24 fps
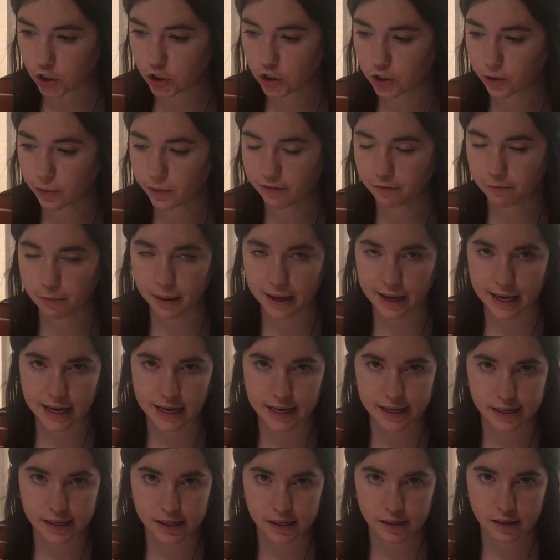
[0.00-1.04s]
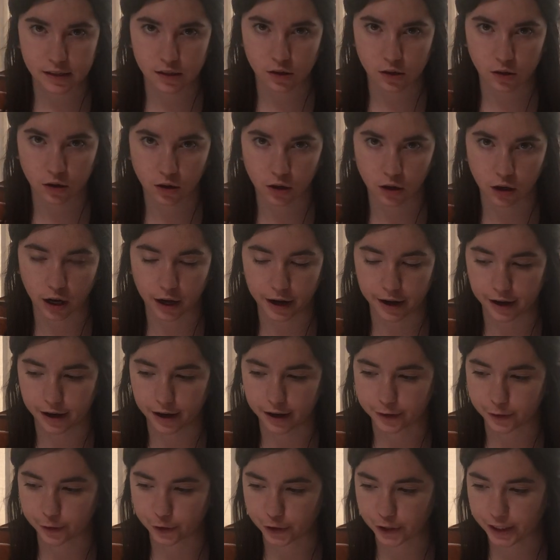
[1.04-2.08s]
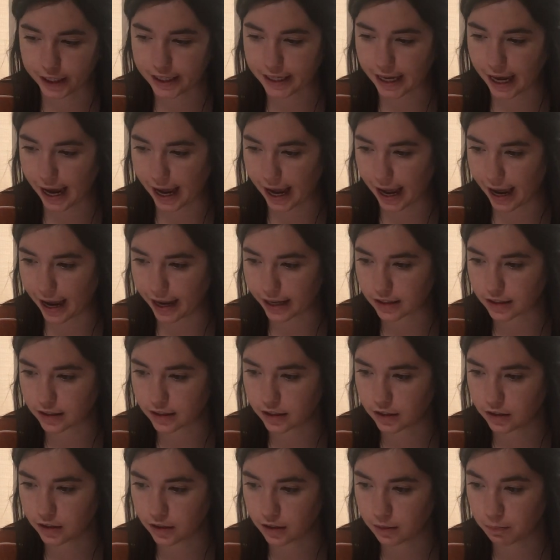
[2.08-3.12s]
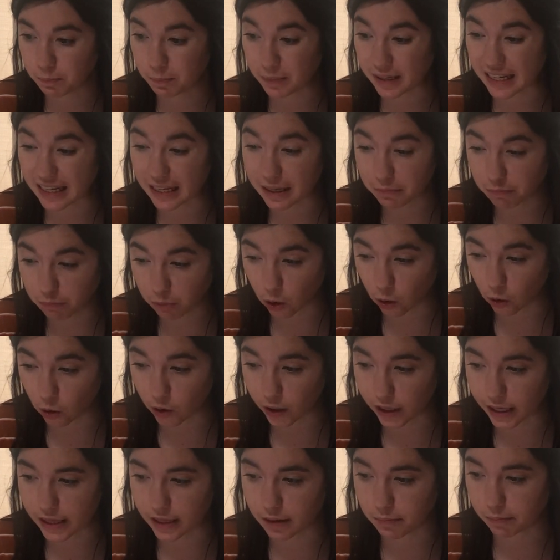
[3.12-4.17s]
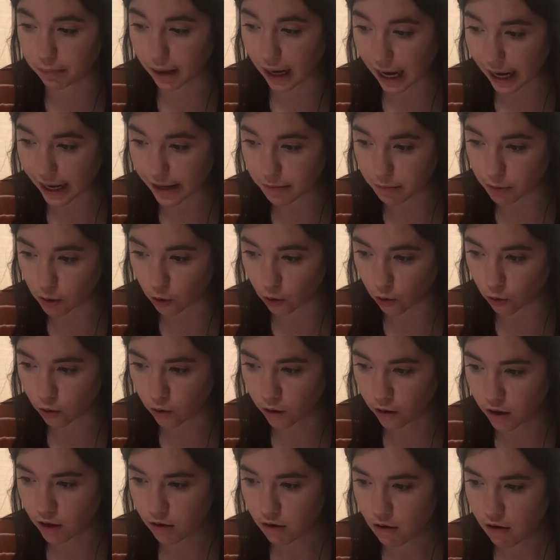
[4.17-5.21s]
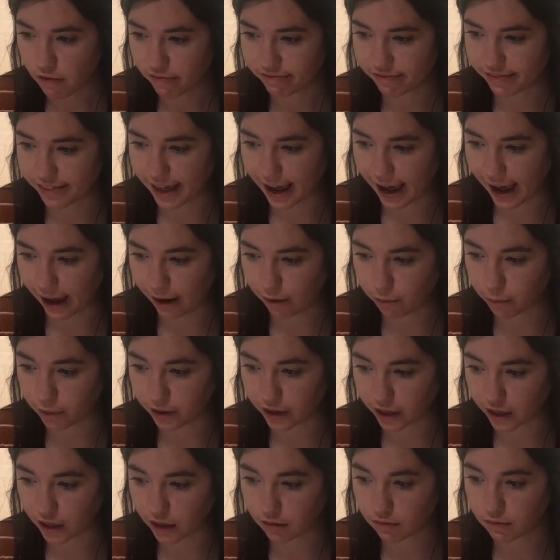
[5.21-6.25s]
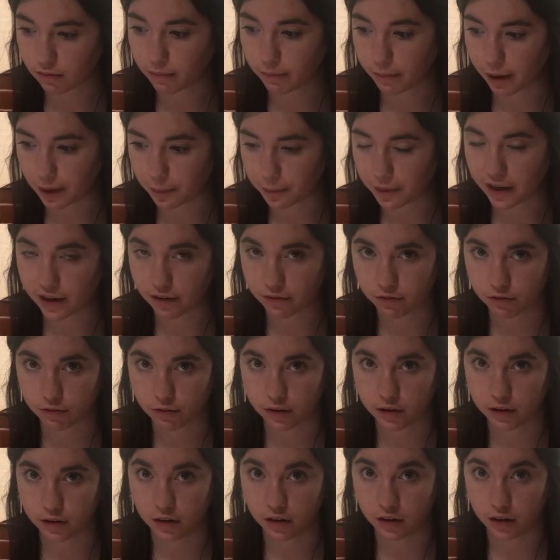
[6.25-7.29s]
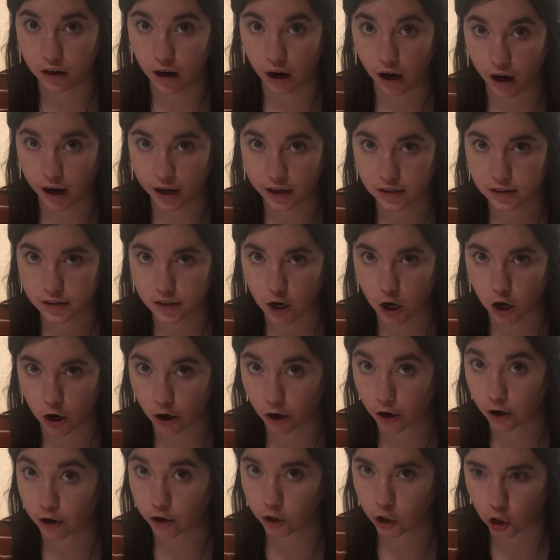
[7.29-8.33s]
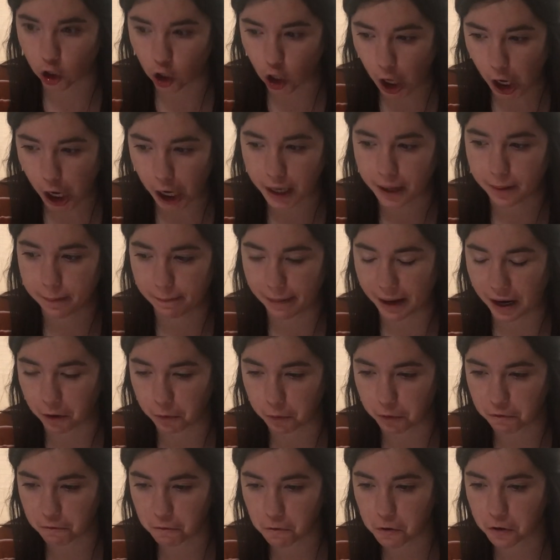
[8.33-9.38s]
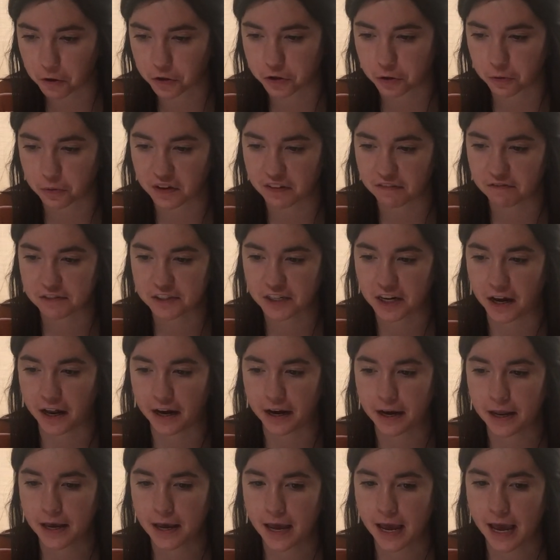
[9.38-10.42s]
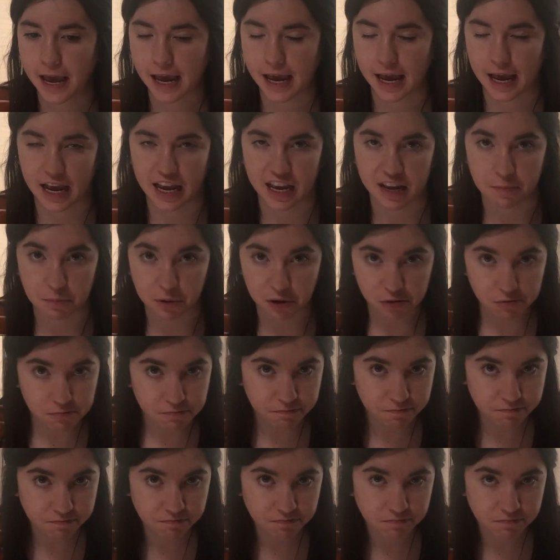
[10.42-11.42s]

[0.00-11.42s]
so we've been uh, looking at people in the Bible that we maybe have not heard a lot about before. So we've done Abel,